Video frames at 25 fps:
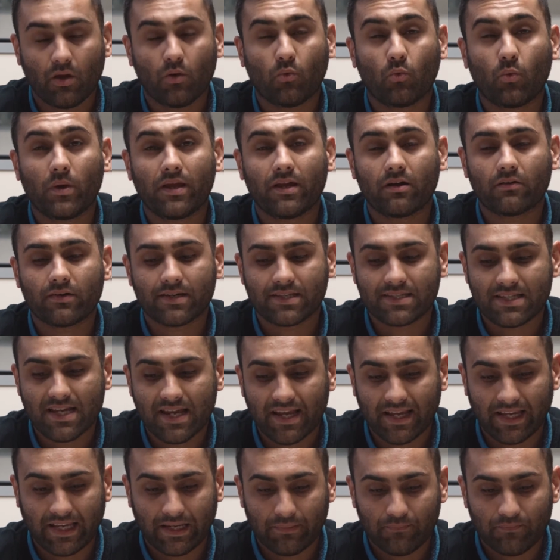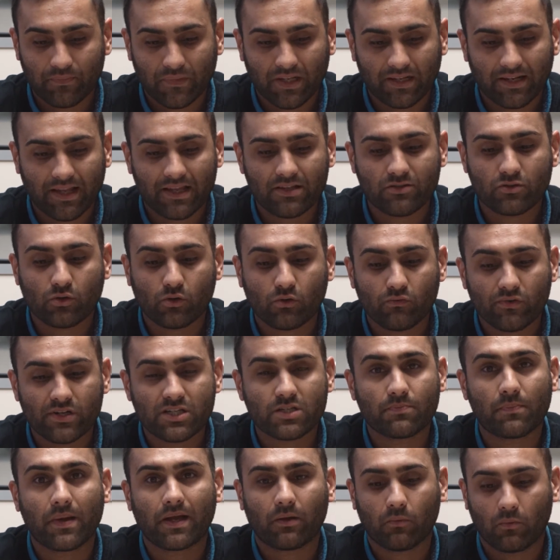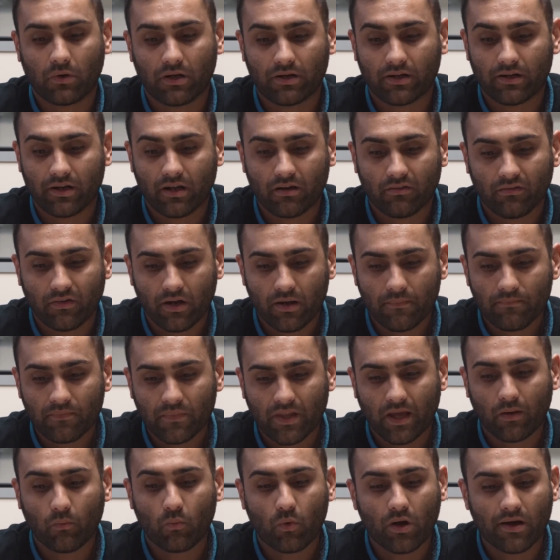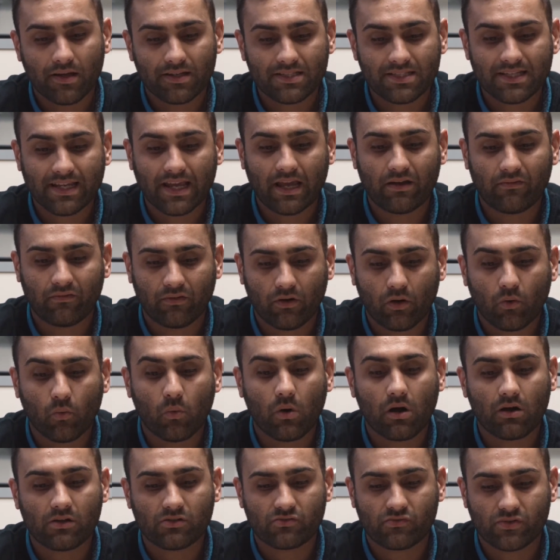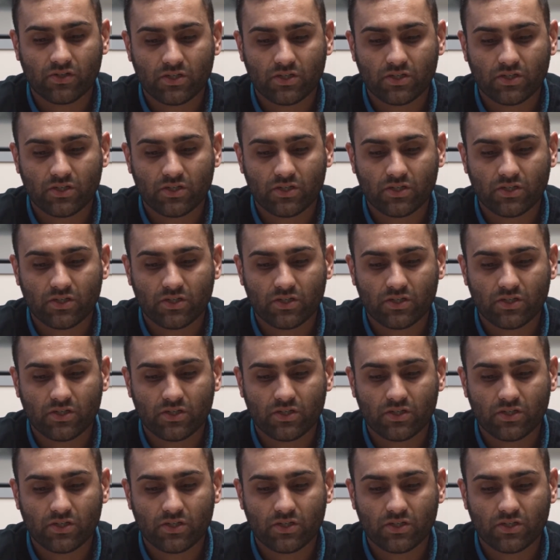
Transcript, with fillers: We are a team. Let's all respect one another and work together whilst